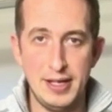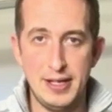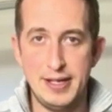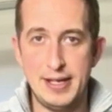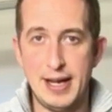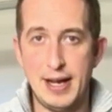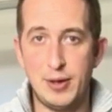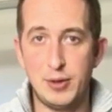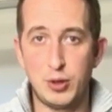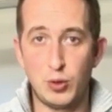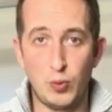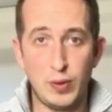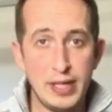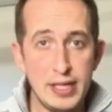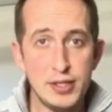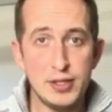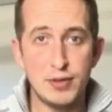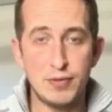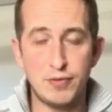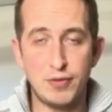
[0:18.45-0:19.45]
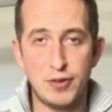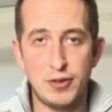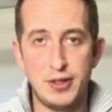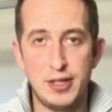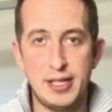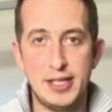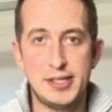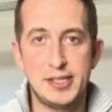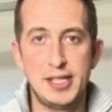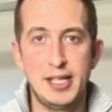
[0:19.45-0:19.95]
Now the reason for
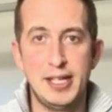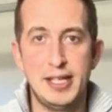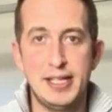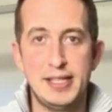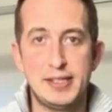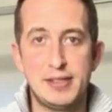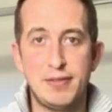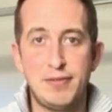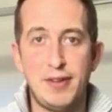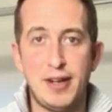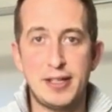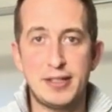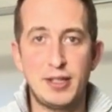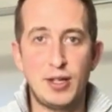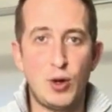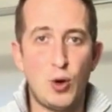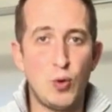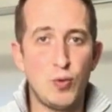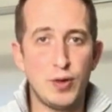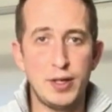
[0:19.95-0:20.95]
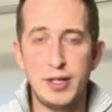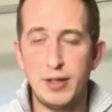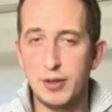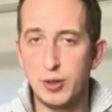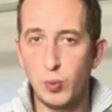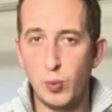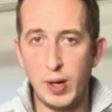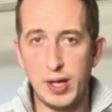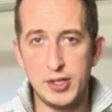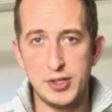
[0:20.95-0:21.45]
this is the fact that over here on
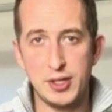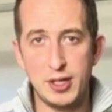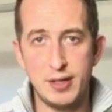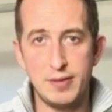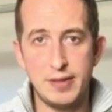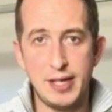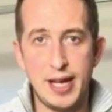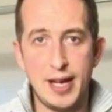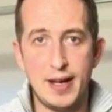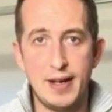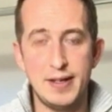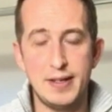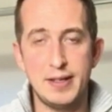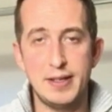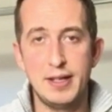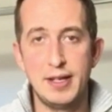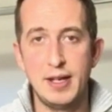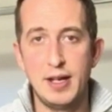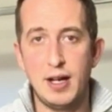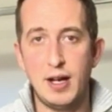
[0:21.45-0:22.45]
the west side of Canada,